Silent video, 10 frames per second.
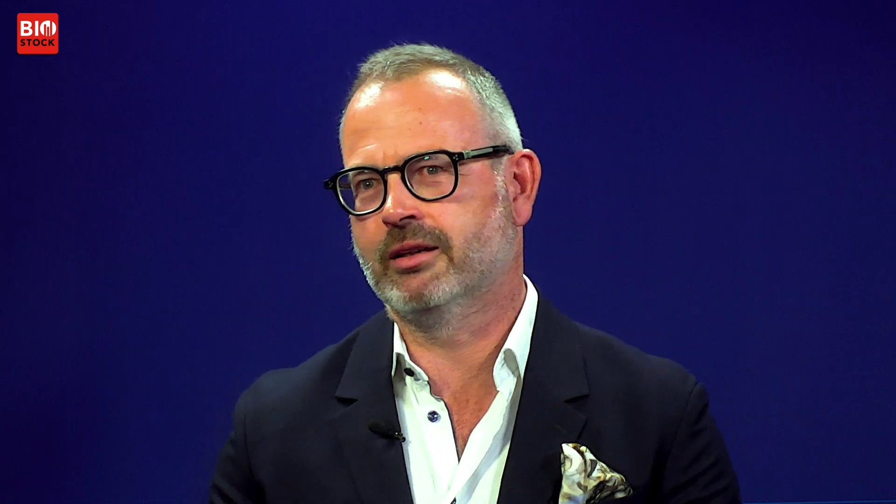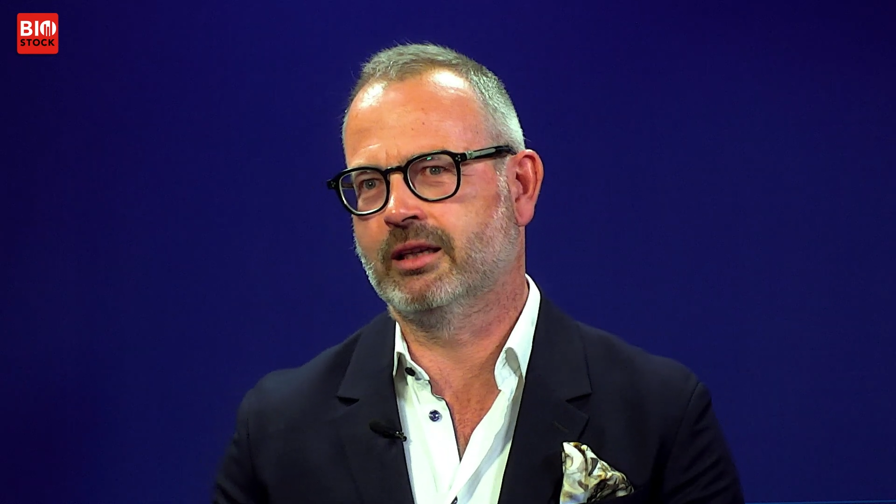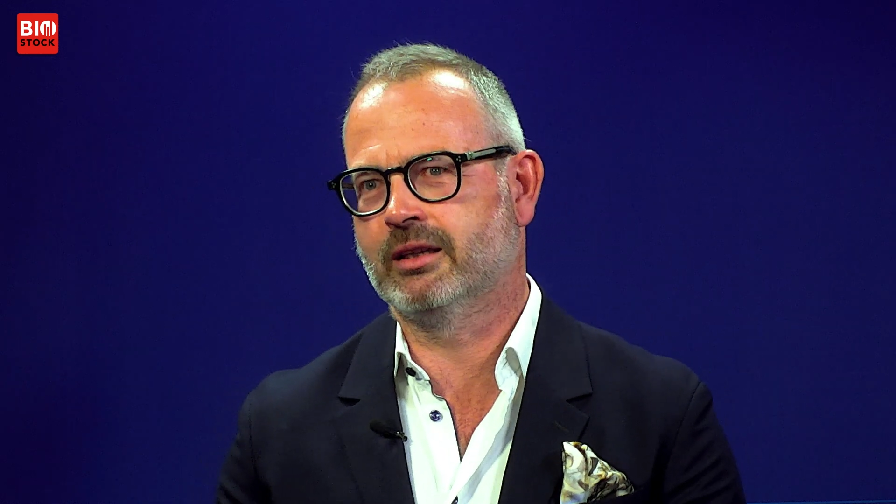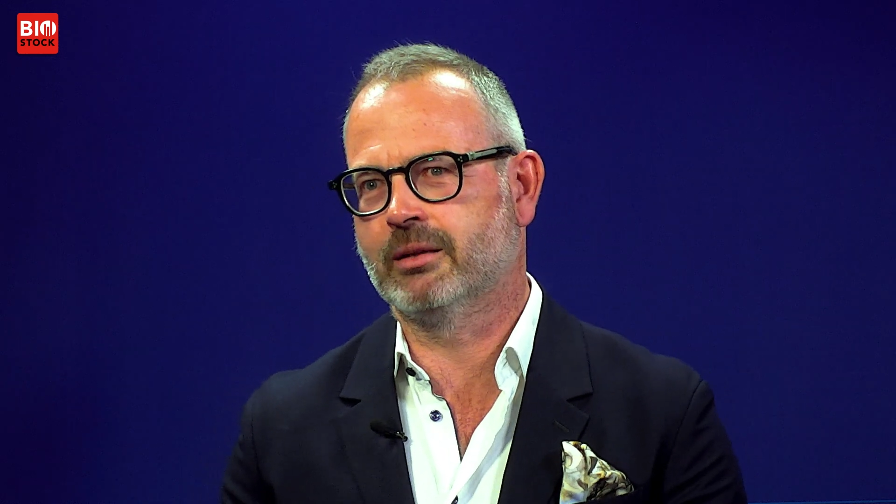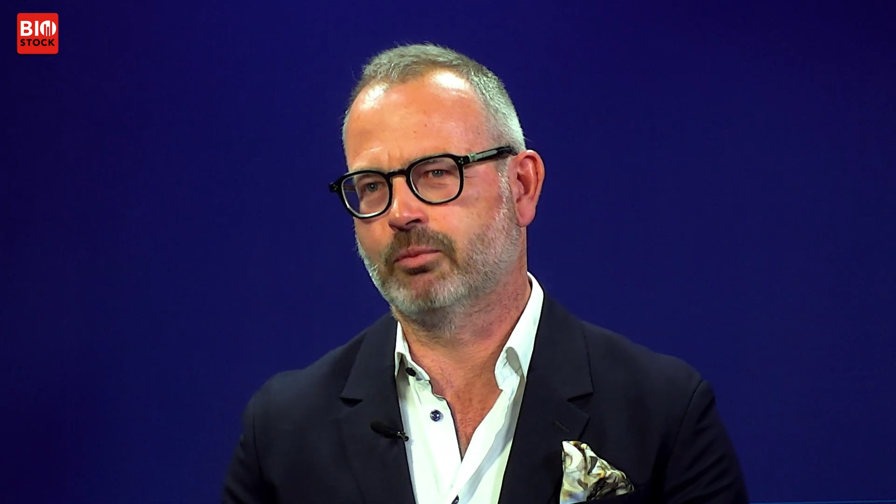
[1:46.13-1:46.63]

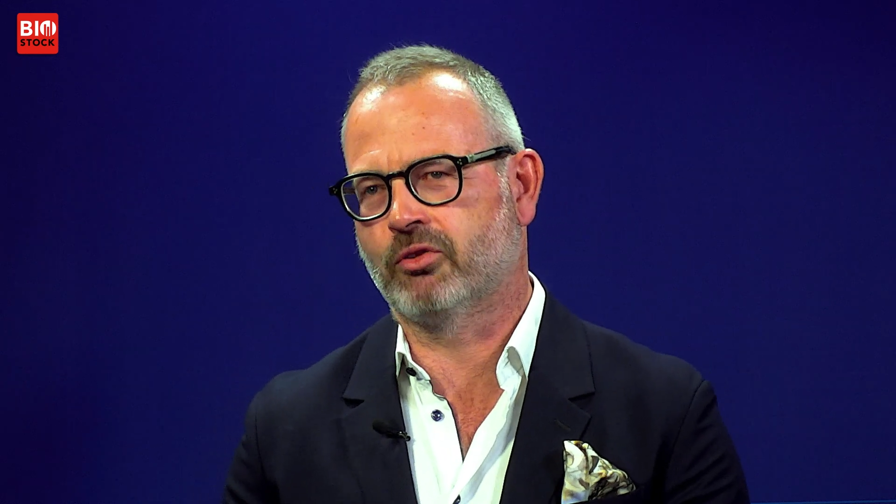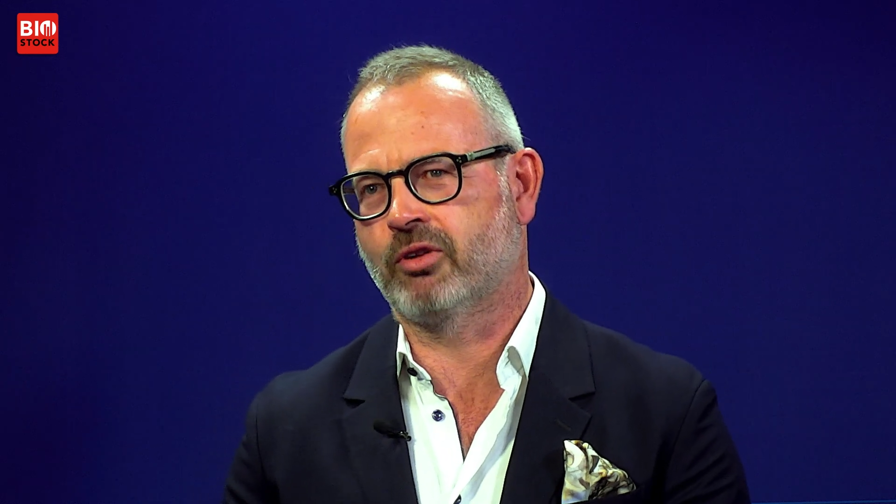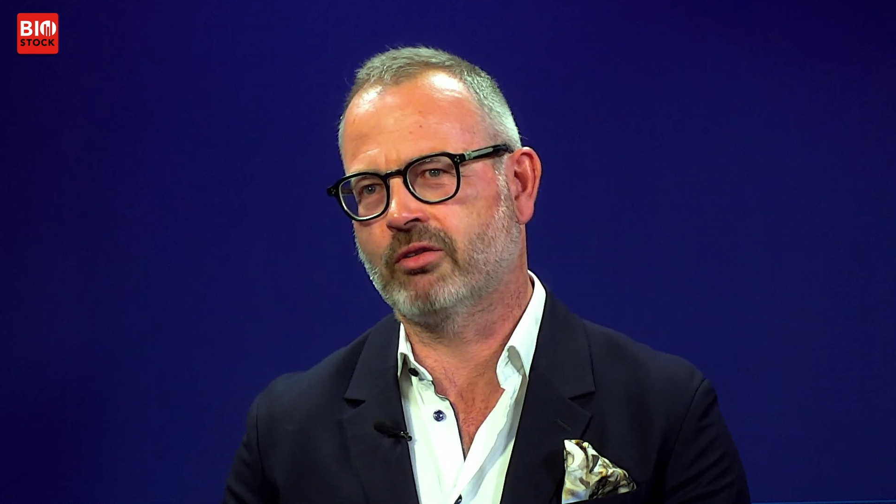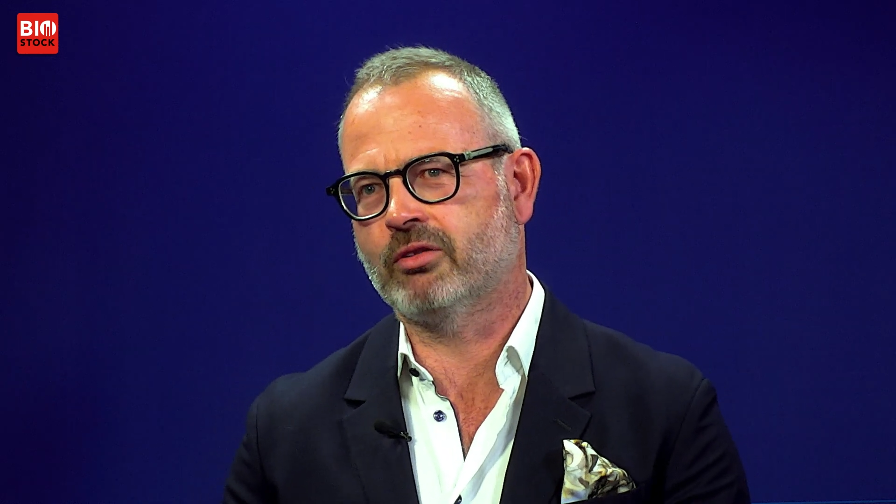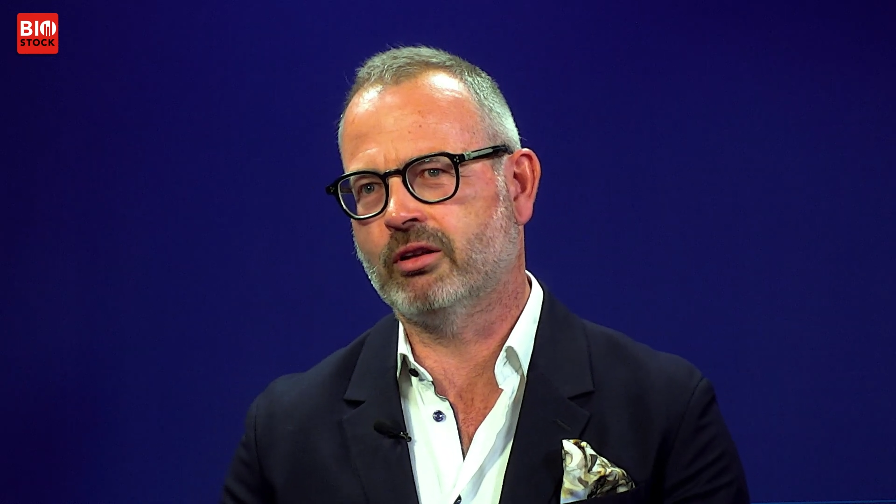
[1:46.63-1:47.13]
in the
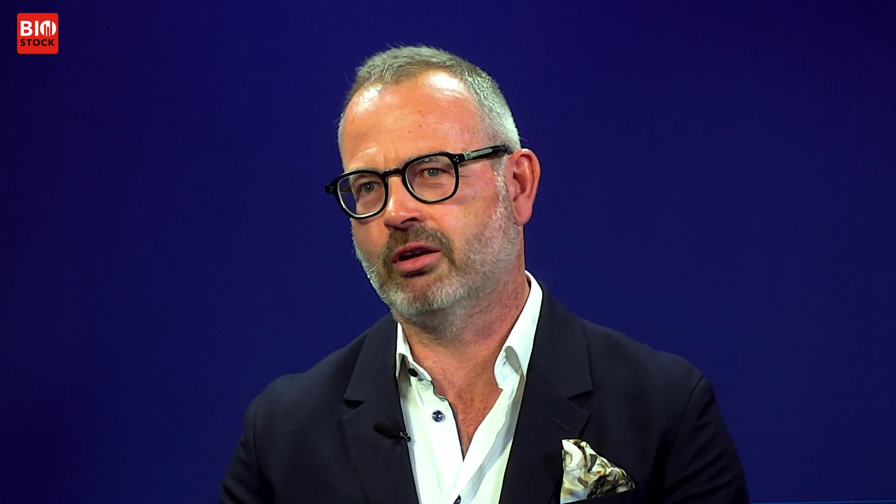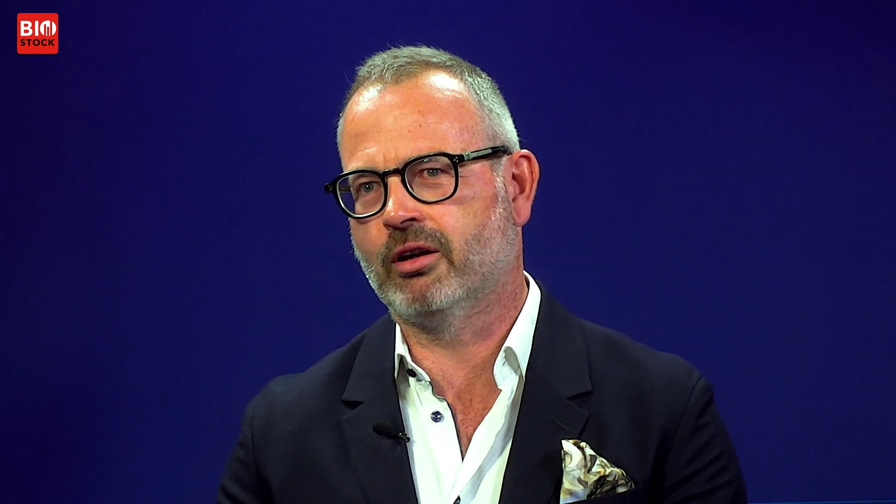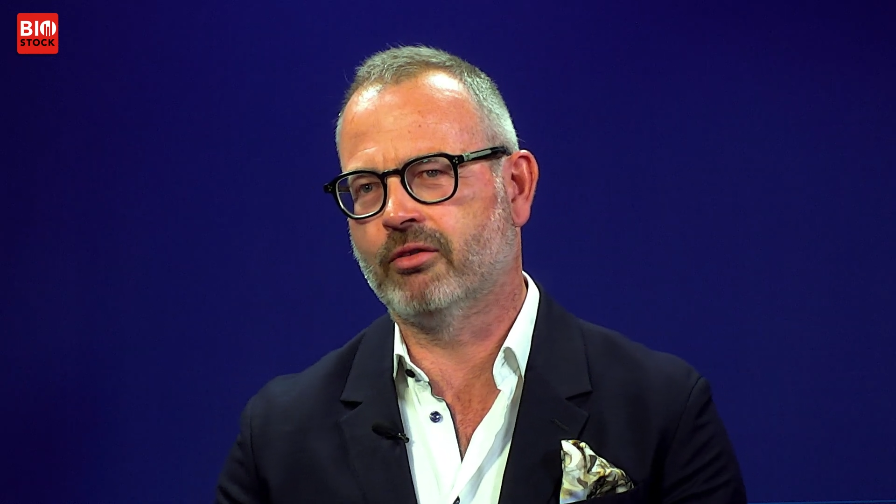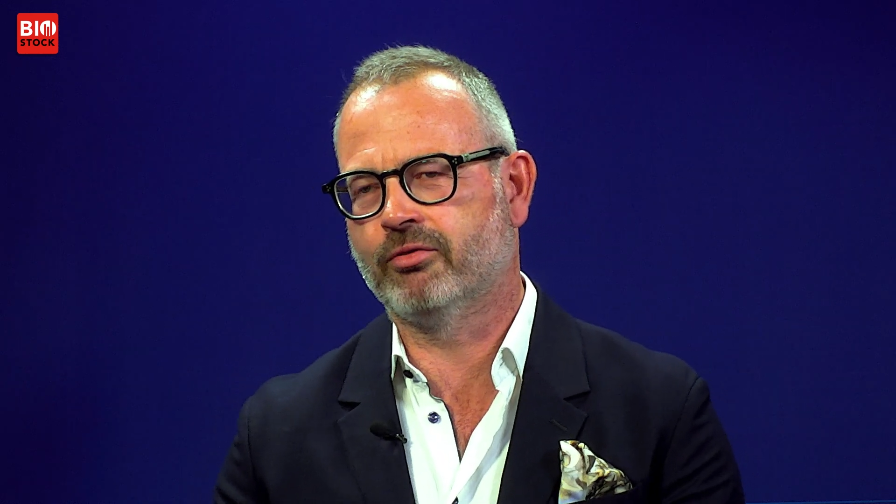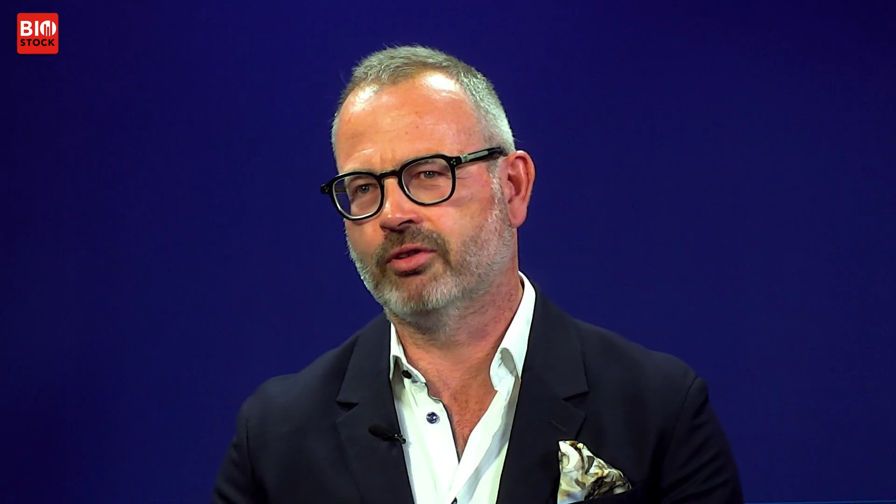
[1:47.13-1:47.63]
potential
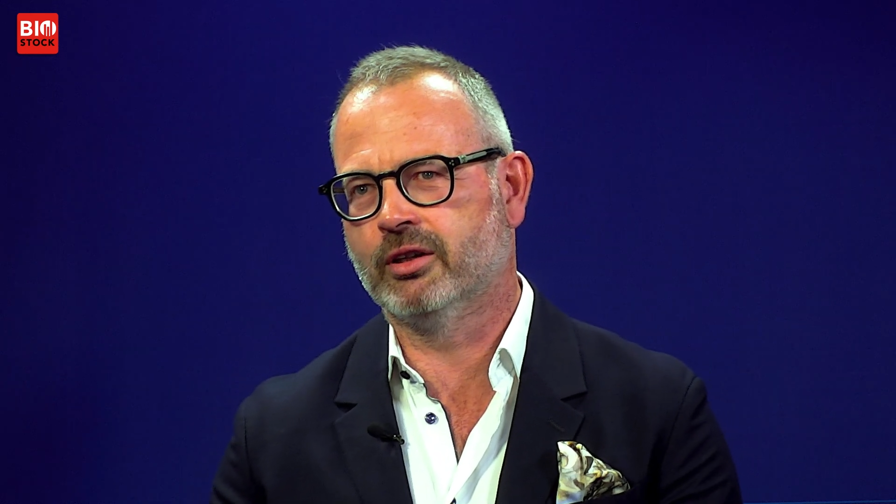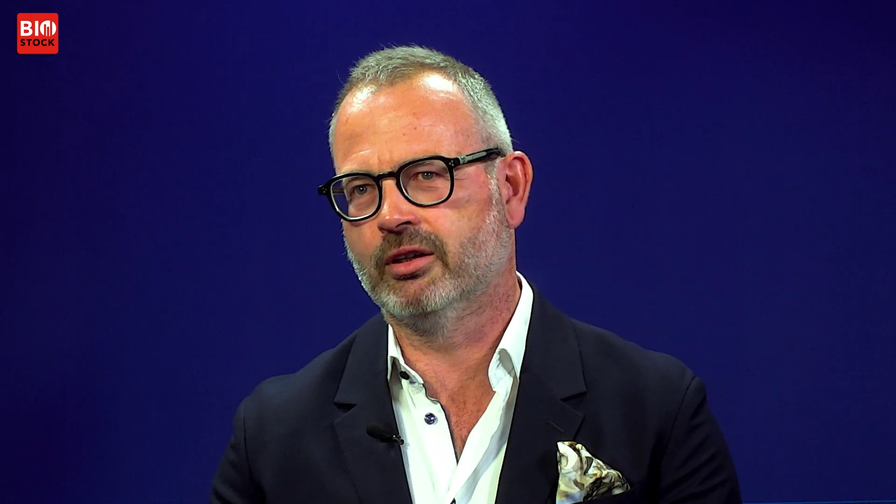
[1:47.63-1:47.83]
of